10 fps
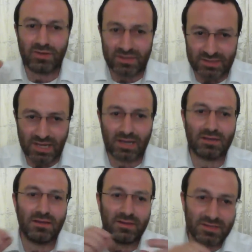
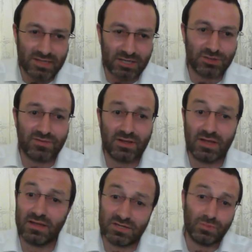exactly the size of the letters.